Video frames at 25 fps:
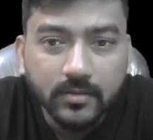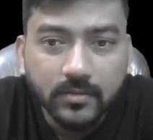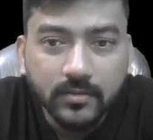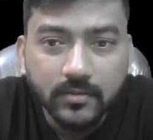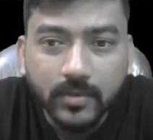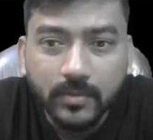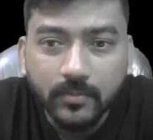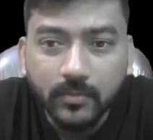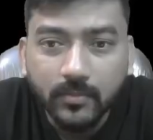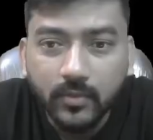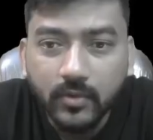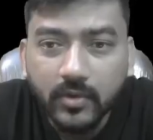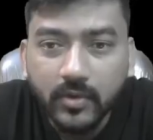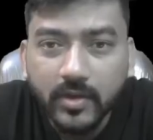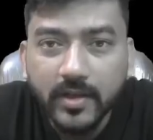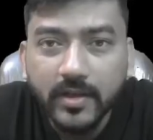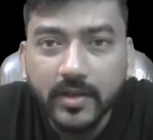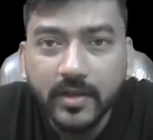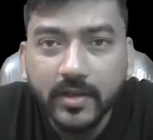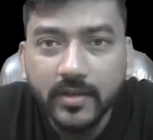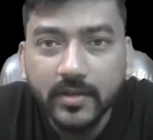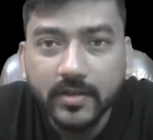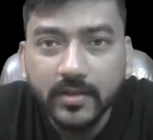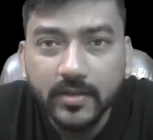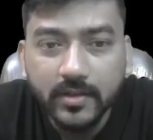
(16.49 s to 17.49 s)
one more time
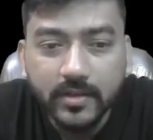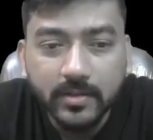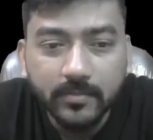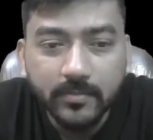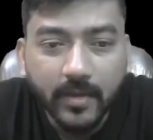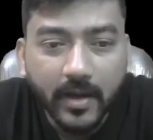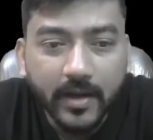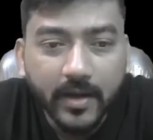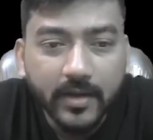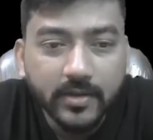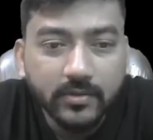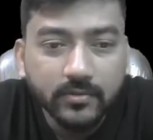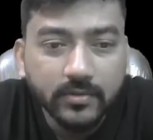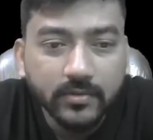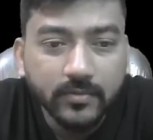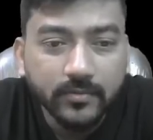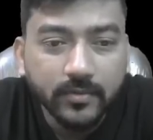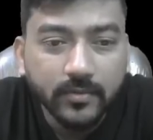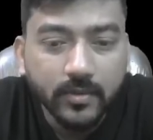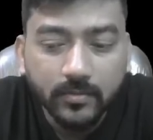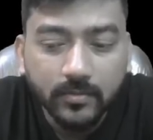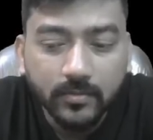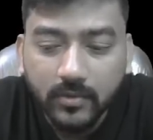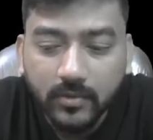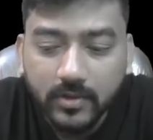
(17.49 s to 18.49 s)
I can remind you the
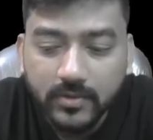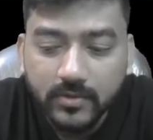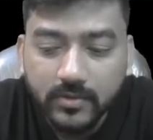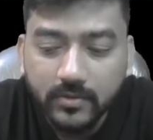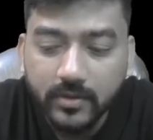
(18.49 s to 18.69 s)
formulas.